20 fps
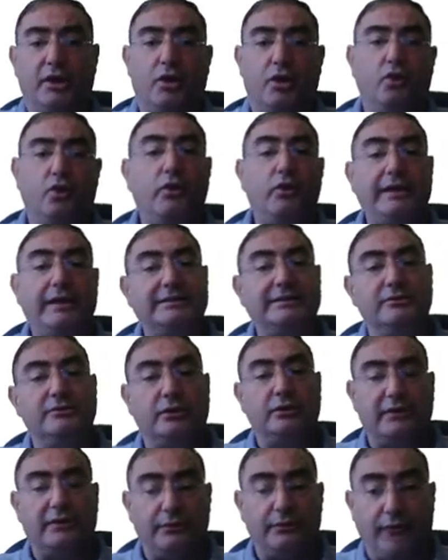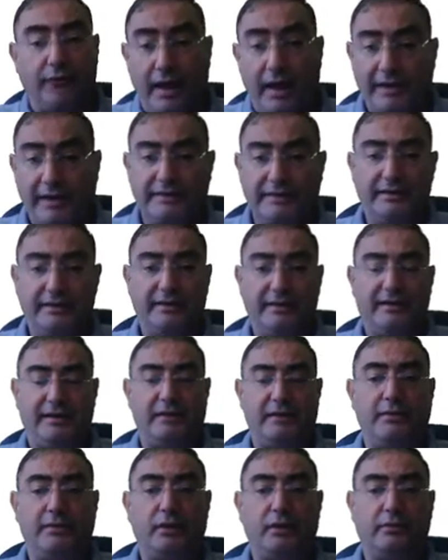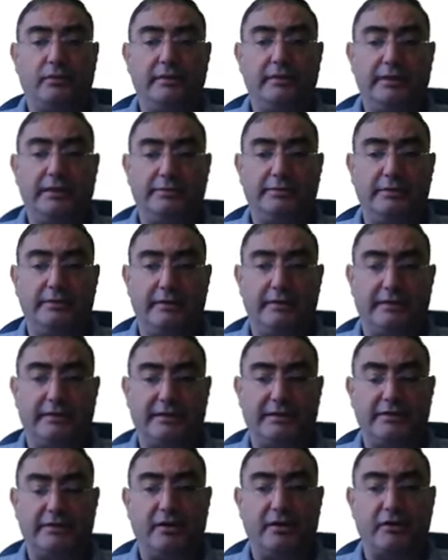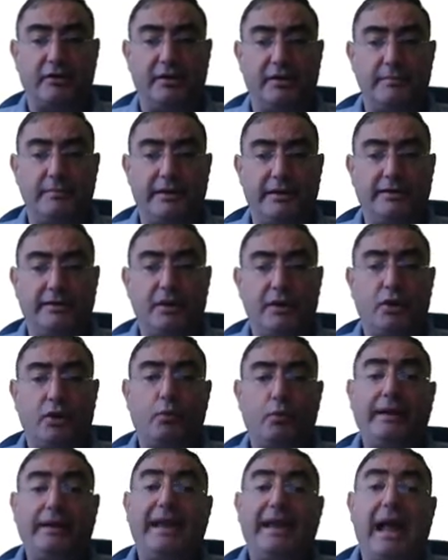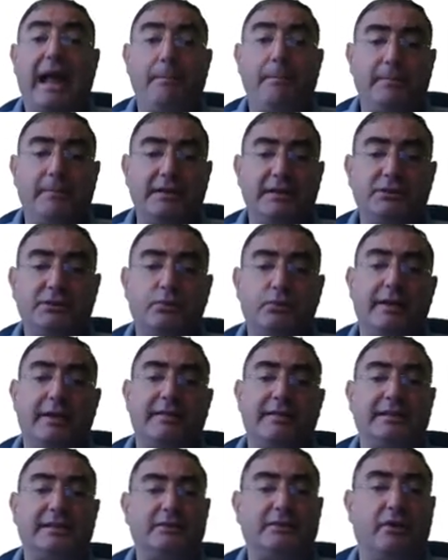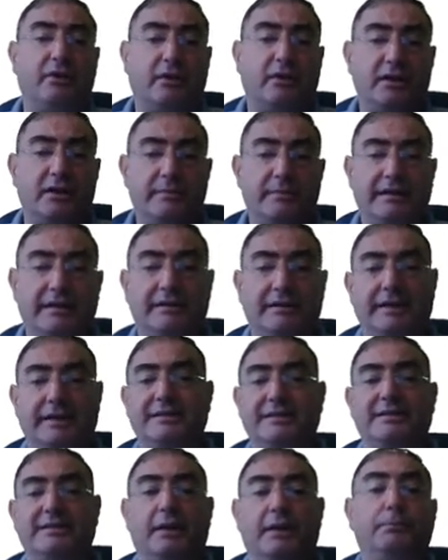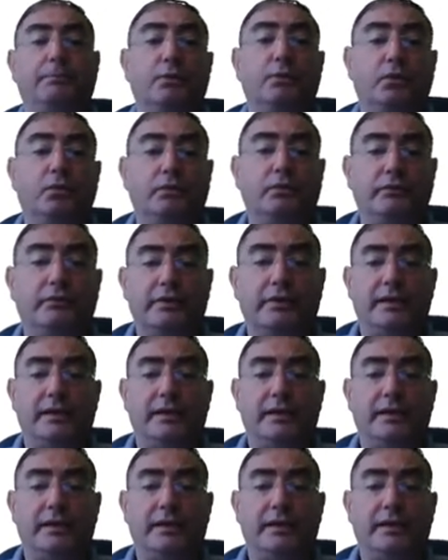who is notified about this document, what happens when this document is approved,